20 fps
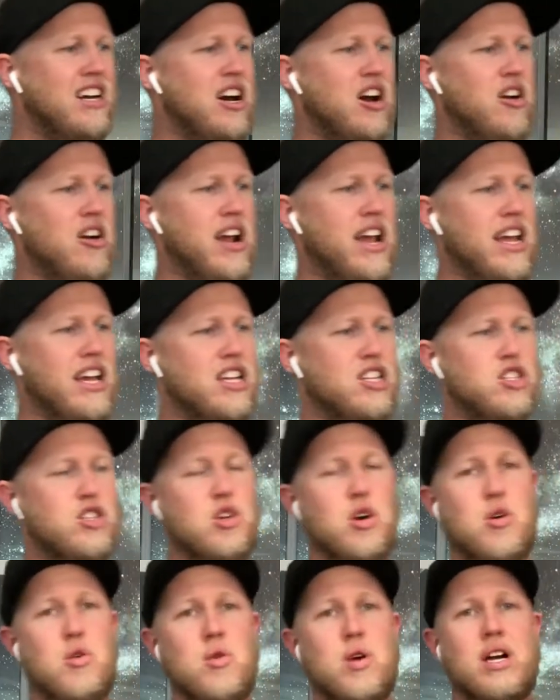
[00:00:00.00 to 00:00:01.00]
All right,
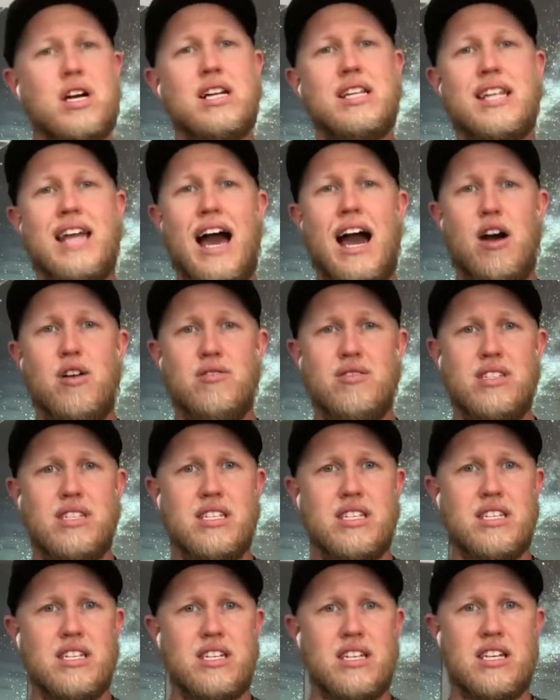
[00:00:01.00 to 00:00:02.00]
so
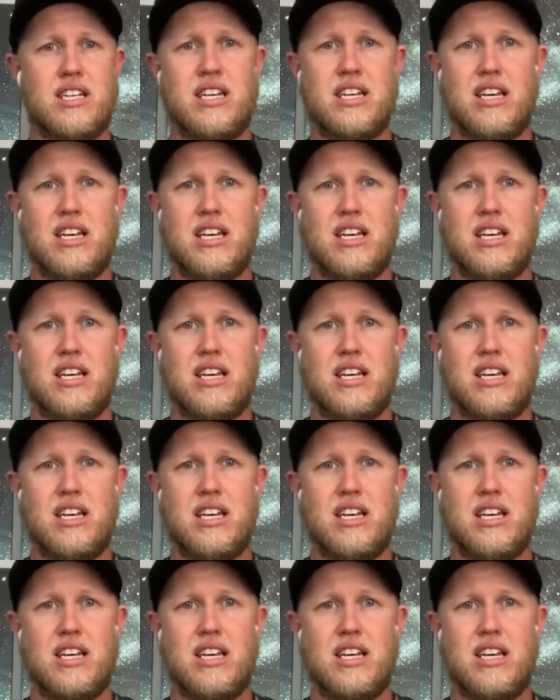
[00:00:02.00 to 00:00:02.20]
clouds